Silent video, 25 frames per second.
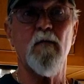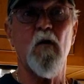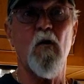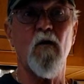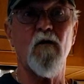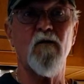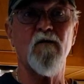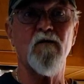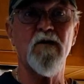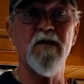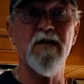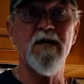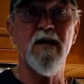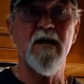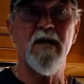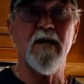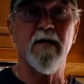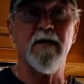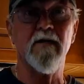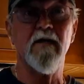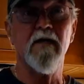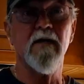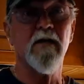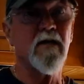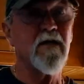RVing,
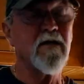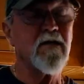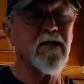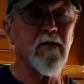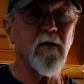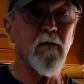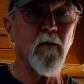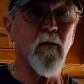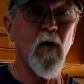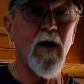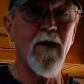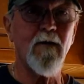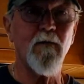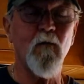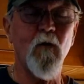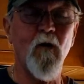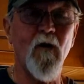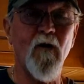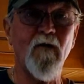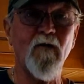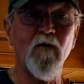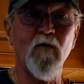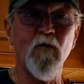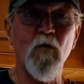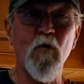you might want
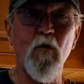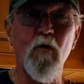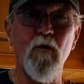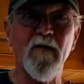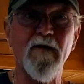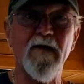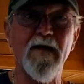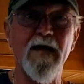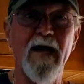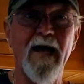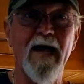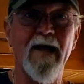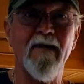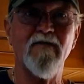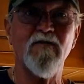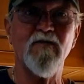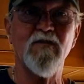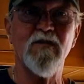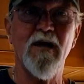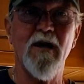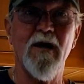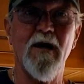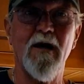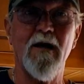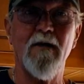to look at
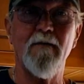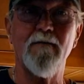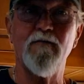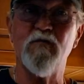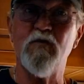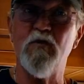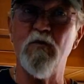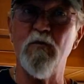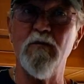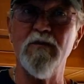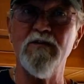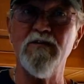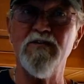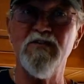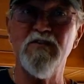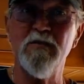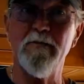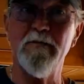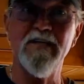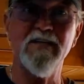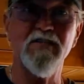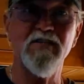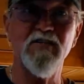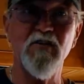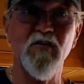doing some
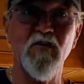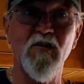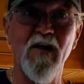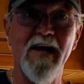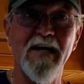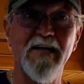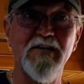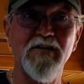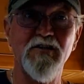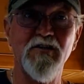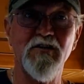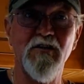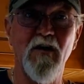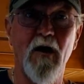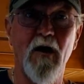insulation